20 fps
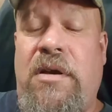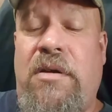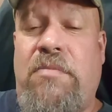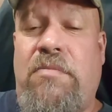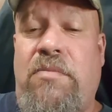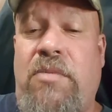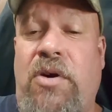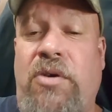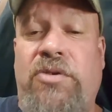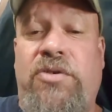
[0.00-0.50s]

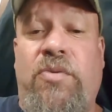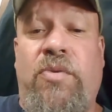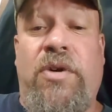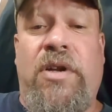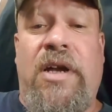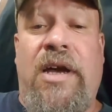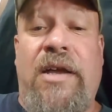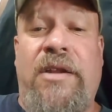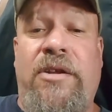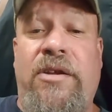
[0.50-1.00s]
Most of
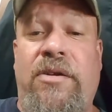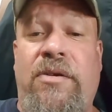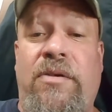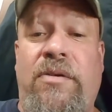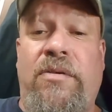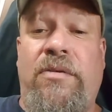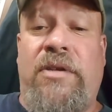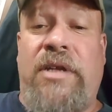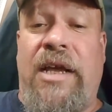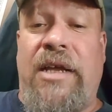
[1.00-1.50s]
what I
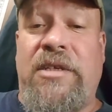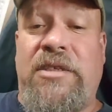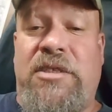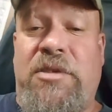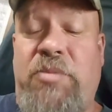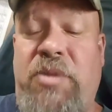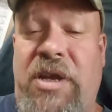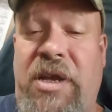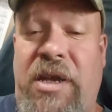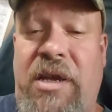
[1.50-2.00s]
do tends to
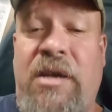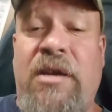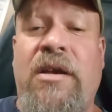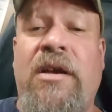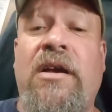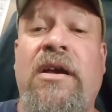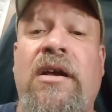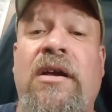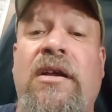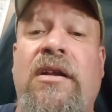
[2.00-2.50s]
be
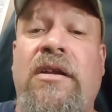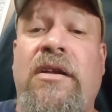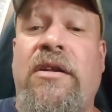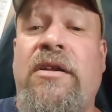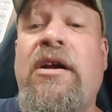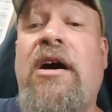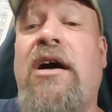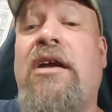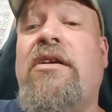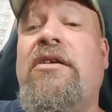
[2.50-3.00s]

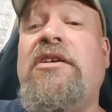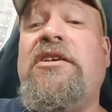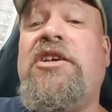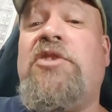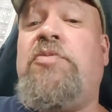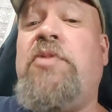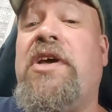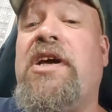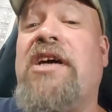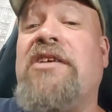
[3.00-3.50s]
not only
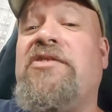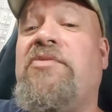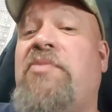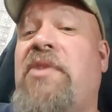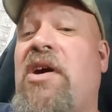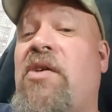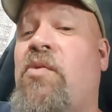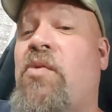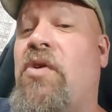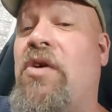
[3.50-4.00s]
just because of
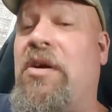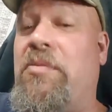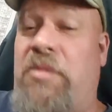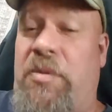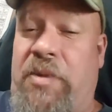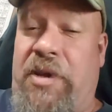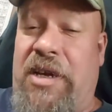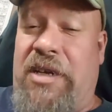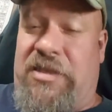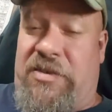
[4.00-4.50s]
my work, but
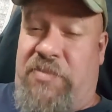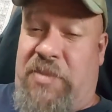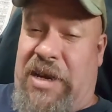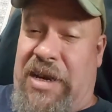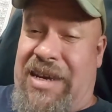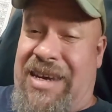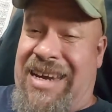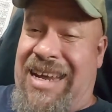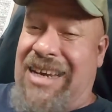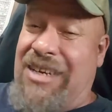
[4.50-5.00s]
because of my
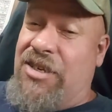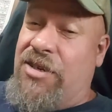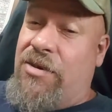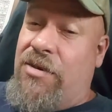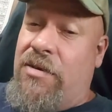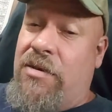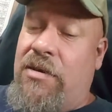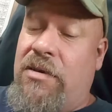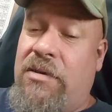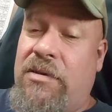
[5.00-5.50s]

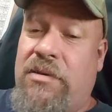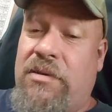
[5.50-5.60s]
nature.